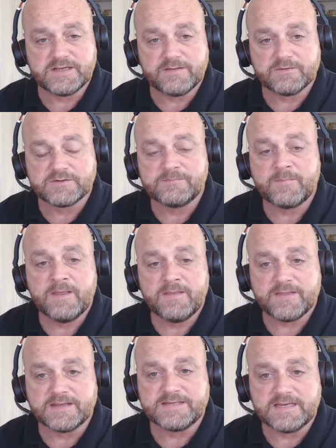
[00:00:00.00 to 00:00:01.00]
levels,
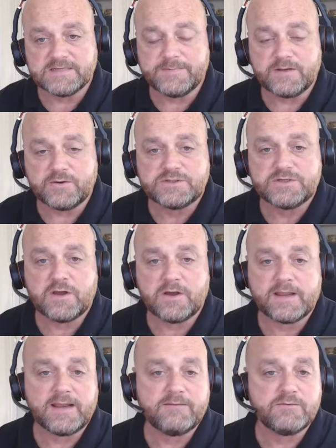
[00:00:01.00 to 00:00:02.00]
they tend to be good
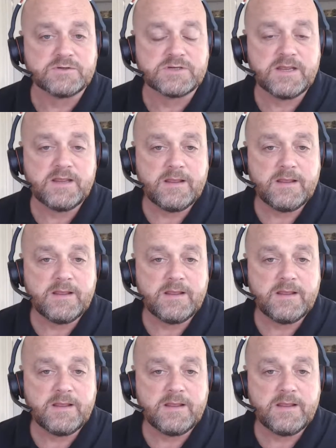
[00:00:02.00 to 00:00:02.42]
target levels,